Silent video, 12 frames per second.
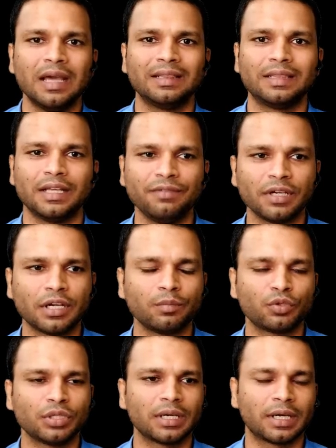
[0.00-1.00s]
Then we come
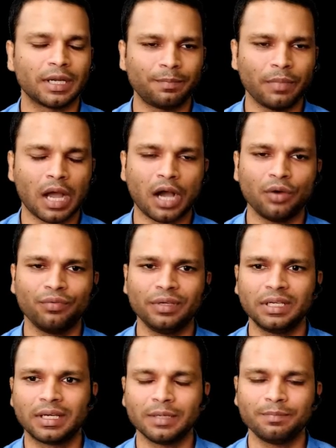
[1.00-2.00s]
to the grip, how we
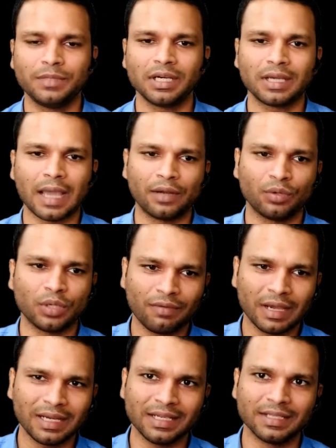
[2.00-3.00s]
grip the cannula
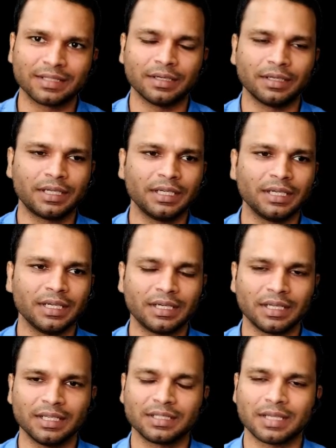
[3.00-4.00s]
while inserting
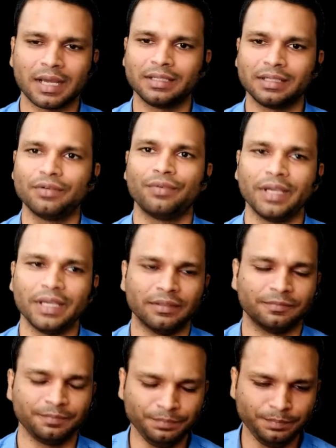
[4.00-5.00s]
it inside the
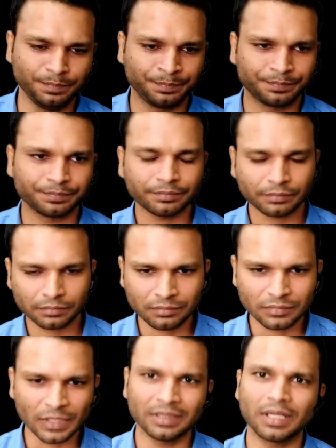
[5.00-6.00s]
vein.
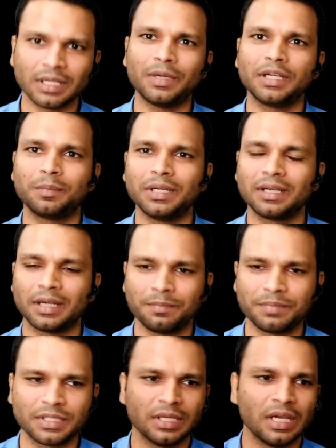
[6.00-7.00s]
There are multiple
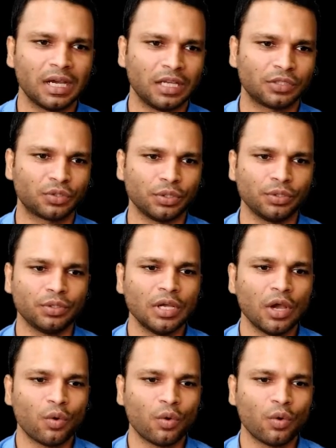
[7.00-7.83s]
grips. I'll show you.